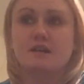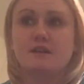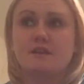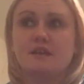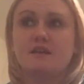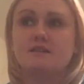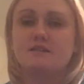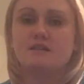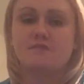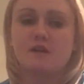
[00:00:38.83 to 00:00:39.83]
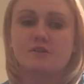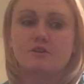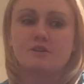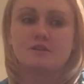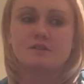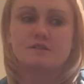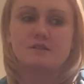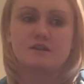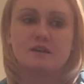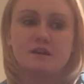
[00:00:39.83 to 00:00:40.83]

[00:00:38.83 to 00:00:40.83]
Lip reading: I had like 18 follicles,